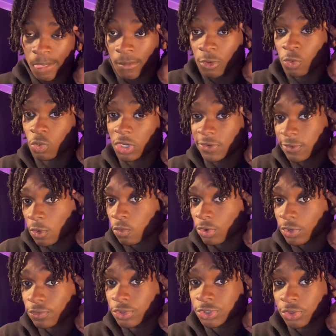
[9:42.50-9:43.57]
well, if it worked for
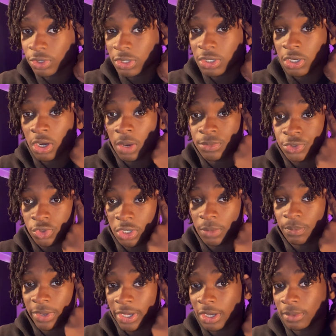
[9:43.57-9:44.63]
Jonah,
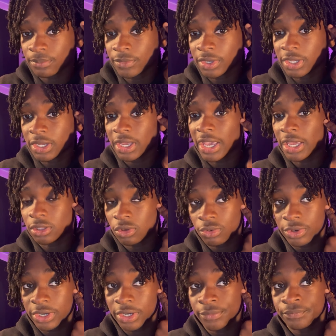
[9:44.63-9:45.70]
Pam, and
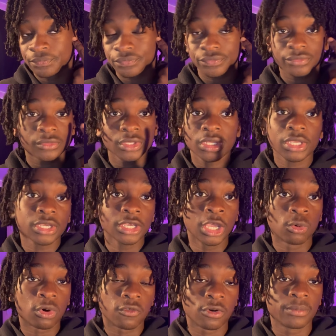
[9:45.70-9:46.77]
Lauren, it
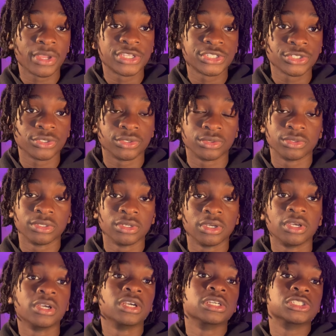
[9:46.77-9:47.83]
worked for me too.
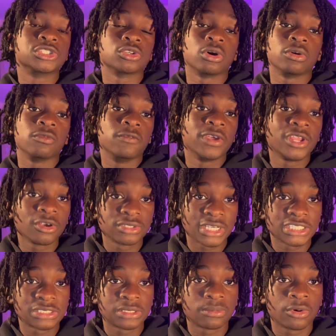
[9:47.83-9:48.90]
So video
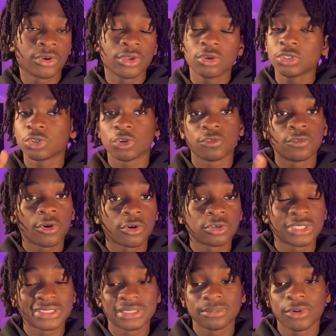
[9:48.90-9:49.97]
testimonials or photo
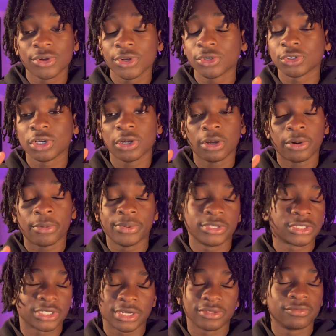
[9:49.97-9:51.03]
testimonials,
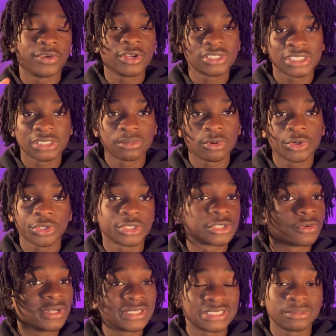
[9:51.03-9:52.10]
video testimonials or written
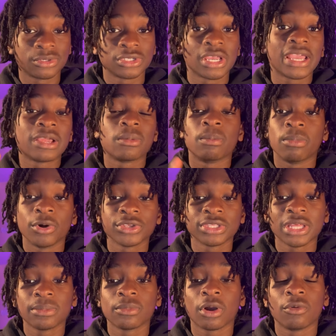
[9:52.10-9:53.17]
testimonials, both of
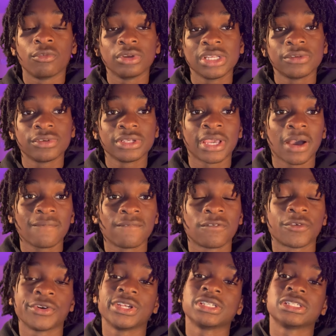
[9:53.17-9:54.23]
them are really, really helpful for
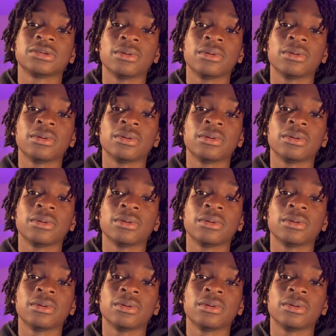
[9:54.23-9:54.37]
just